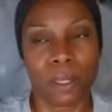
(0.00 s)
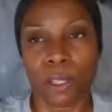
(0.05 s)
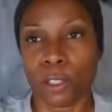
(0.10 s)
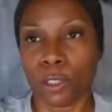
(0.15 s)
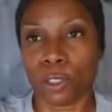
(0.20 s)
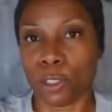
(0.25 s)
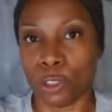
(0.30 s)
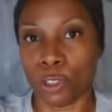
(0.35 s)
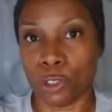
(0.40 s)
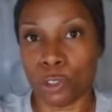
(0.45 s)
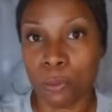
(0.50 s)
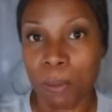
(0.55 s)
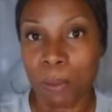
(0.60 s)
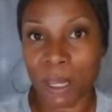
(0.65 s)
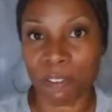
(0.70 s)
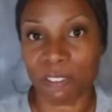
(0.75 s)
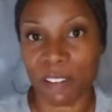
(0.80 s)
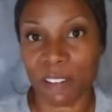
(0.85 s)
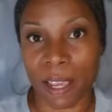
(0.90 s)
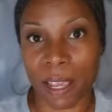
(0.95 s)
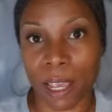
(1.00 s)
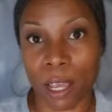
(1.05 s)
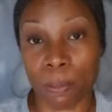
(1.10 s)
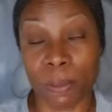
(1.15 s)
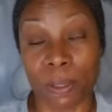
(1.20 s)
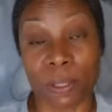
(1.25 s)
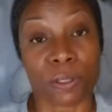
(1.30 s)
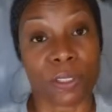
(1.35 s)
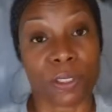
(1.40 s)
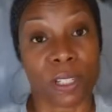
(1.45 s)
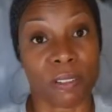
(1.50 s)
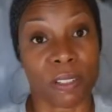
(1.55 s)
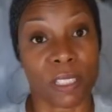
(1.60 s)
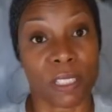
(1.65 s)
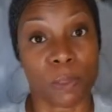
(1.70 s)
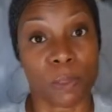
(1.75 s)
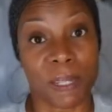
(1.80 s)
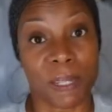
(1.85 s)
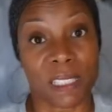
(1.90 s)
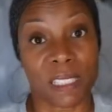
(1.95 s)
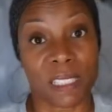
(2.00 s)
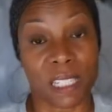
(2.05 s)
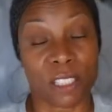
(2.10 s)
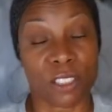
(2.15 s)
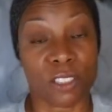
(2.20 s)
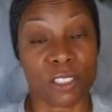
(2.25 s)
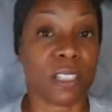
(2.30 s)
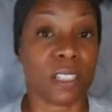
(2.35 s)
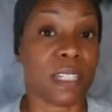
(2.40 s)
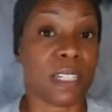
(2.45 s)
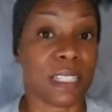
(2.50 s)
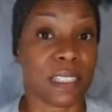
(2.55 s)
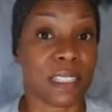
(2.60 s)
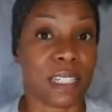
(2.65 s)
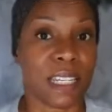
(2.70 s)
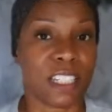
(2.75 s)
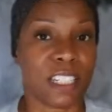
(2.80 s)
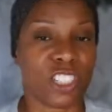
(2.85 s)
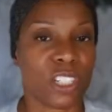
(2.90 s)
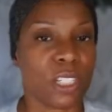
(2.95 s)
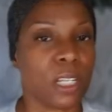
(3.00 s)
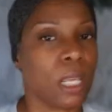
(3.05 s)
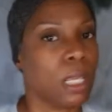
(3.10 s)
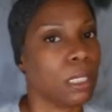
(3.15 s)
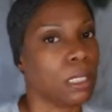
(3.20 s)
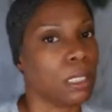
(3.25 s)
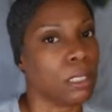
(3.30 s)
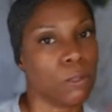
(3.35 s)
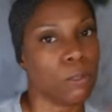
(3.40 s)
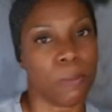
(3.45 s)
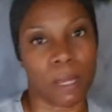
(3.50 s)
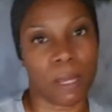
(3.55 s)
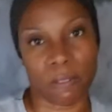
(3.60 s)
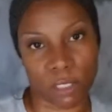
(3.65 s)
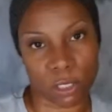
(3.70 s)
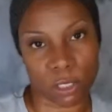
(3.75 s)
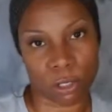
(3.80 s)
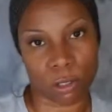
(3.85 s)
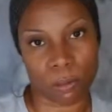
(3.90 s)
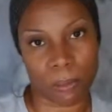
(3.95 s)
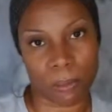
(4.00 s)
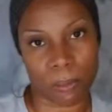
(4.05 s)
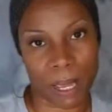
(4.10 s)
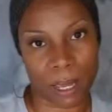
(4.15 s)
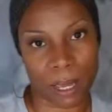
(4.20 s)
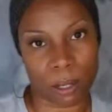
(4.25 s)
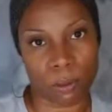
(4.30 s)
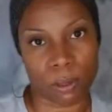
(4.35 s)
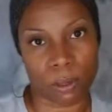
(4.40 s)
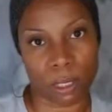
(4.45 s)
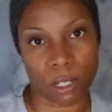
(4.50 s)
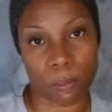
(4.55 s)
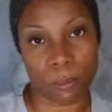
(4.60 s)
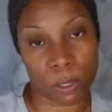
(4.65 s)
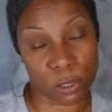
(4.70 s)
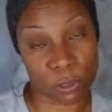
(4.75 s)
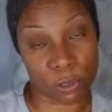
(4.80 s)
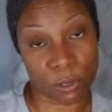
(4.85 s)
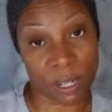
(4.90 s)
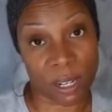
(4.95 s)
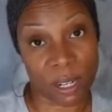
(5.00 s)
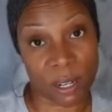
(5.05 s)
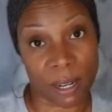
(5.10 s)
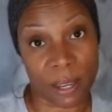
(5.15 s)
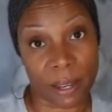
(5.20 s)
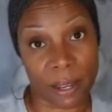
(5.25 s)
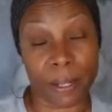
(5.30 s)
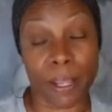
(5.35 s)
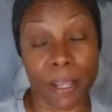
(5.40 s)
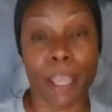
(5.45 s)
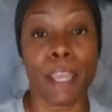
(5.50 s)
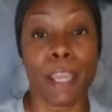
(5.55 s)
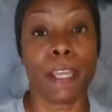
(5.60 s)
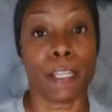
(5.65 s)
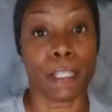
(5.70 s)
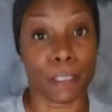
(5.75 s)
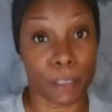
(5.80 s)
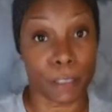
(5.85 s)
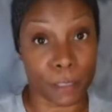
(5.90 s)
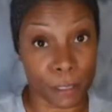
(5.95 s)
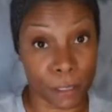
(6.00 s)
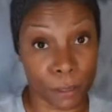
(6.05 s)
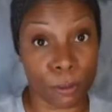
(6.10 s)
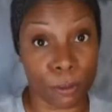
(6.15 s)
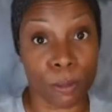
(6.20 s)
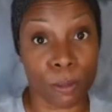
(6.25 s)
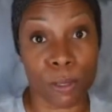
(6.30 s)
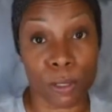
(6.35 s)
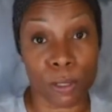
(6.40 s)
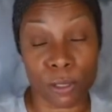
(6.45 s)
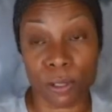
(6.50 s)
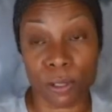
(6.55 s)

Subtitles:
you may fly out military space aid to your destination. You may return back on a commercial airline, and some commercial